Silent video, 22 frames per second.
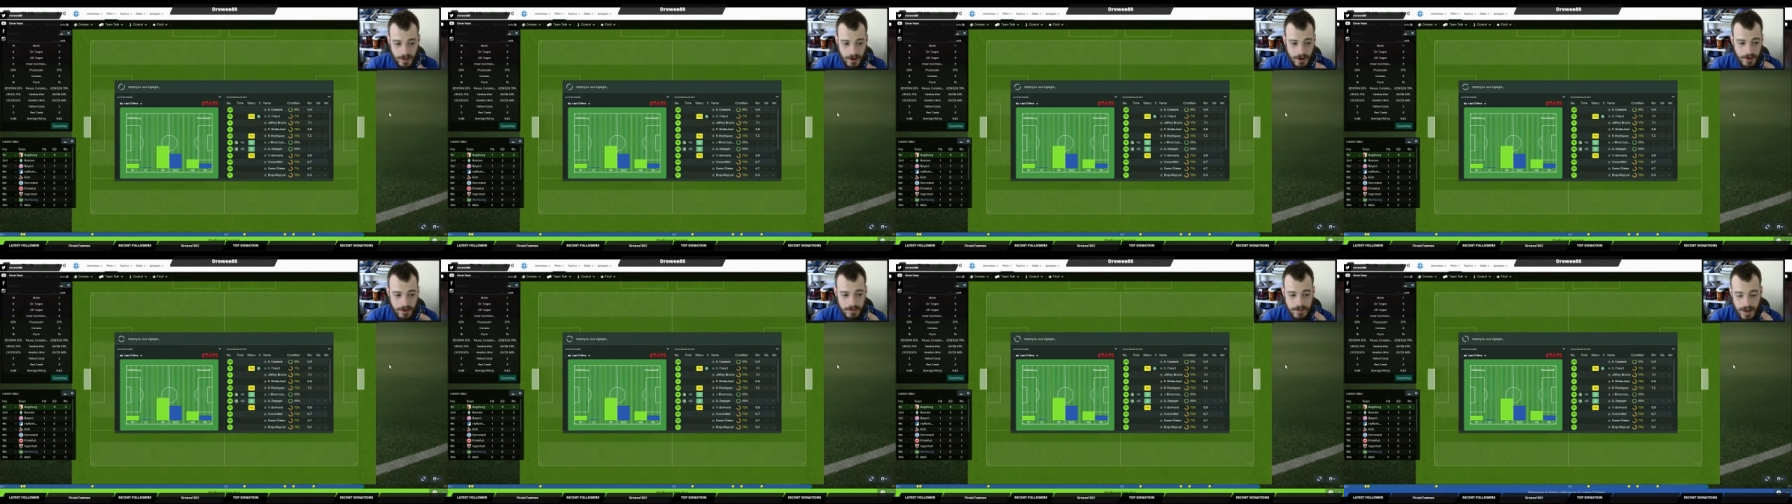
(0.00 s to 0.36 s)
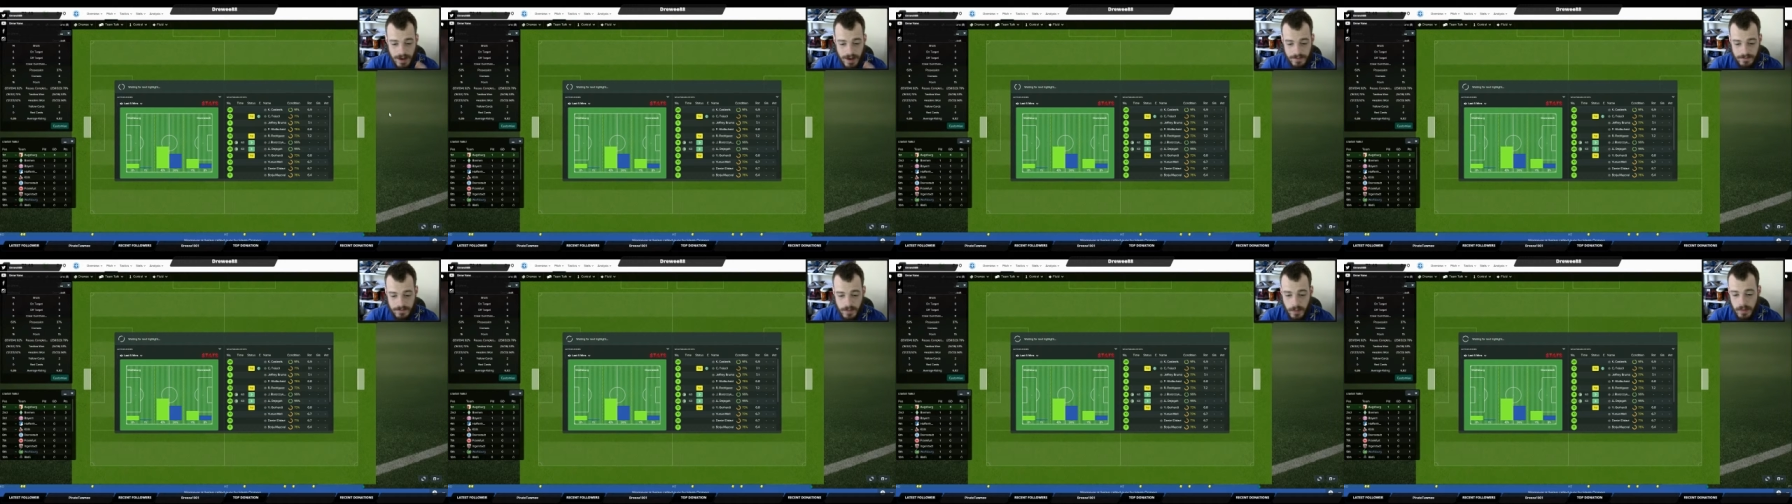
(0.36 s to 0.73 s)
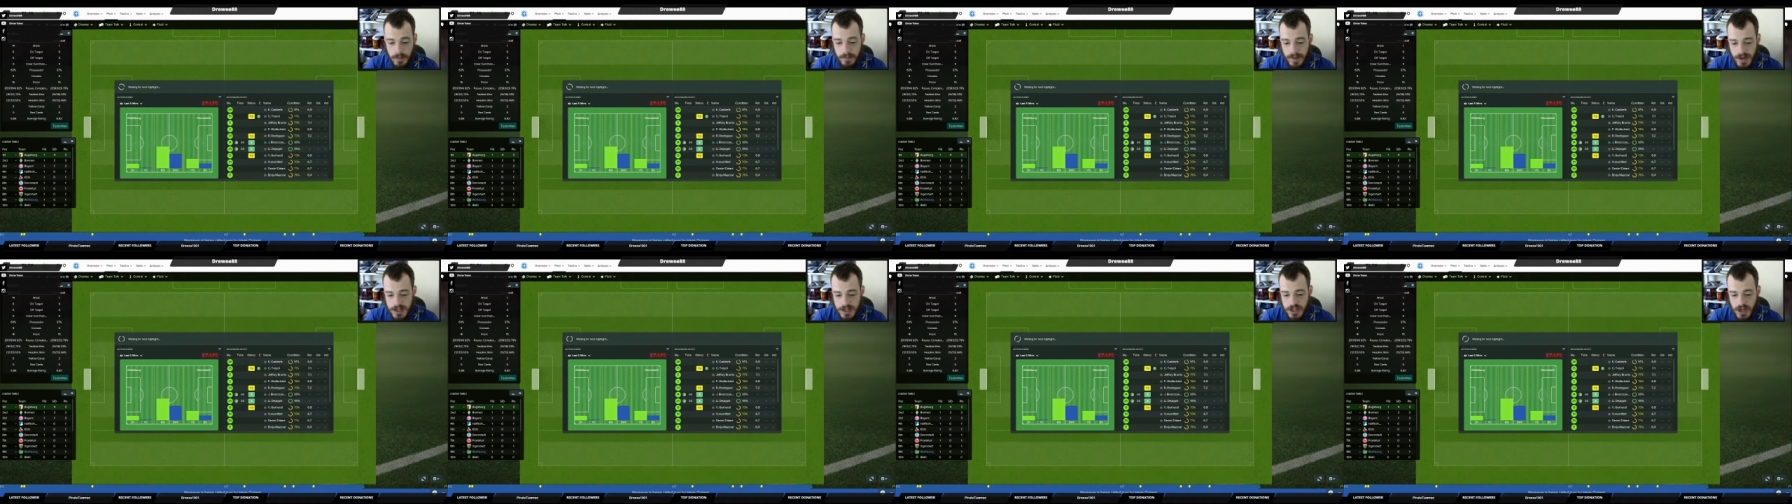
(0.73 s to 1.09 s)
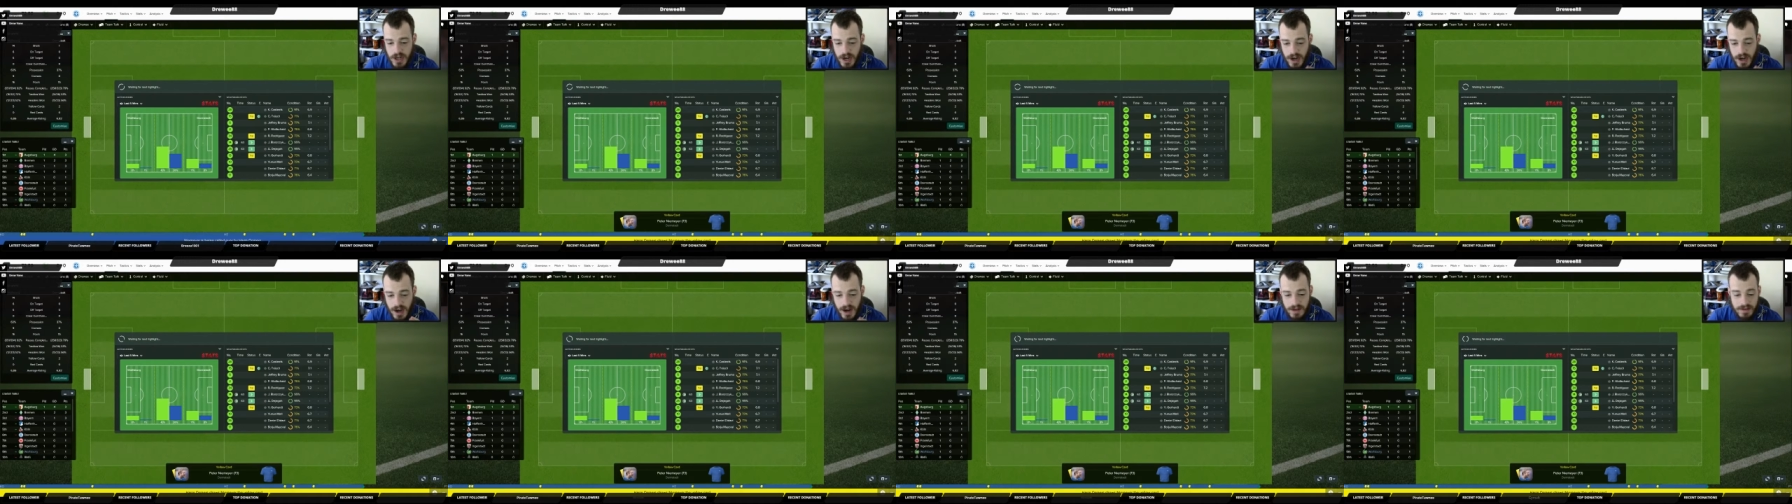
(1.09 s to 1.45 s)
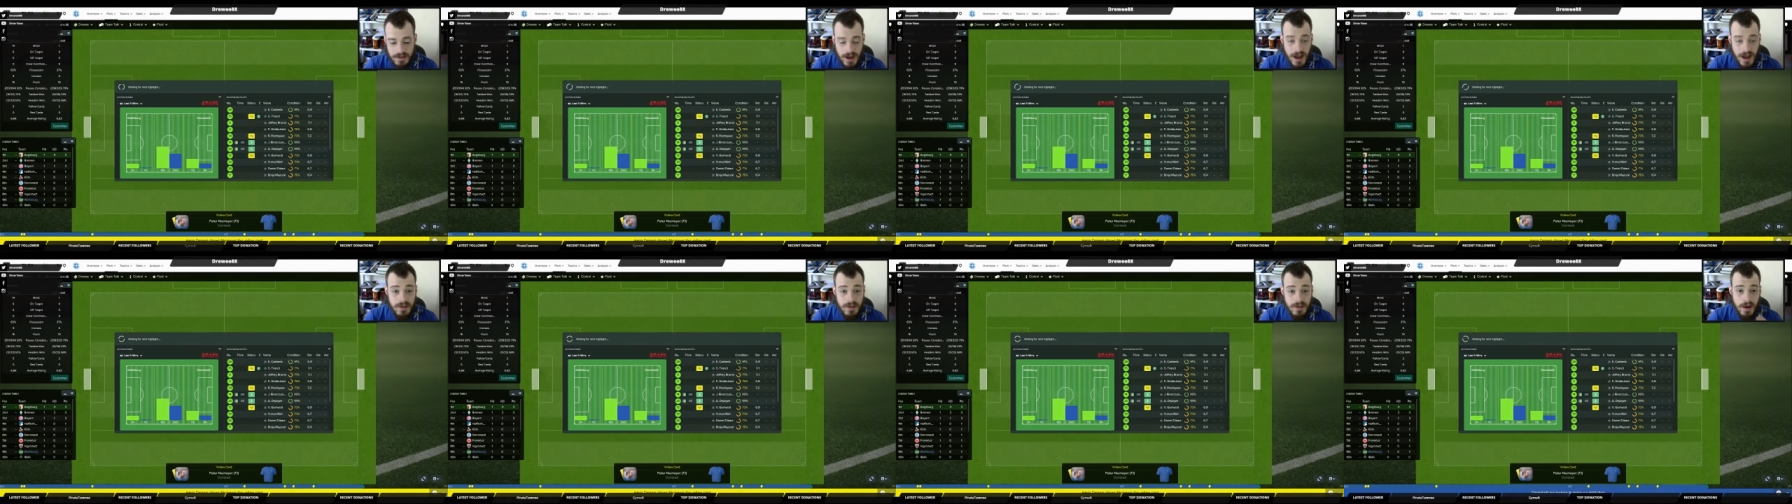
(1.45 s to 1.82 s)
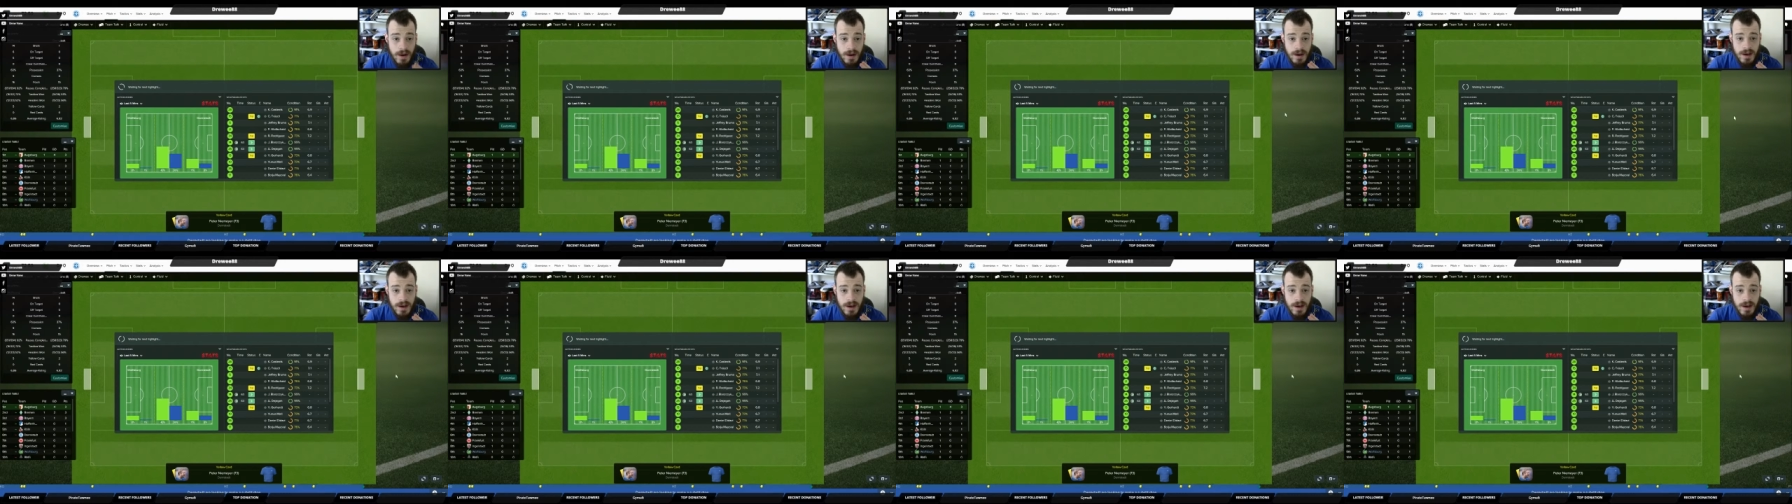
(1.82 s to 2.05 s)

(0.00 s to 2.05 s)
of Football Manager I've ever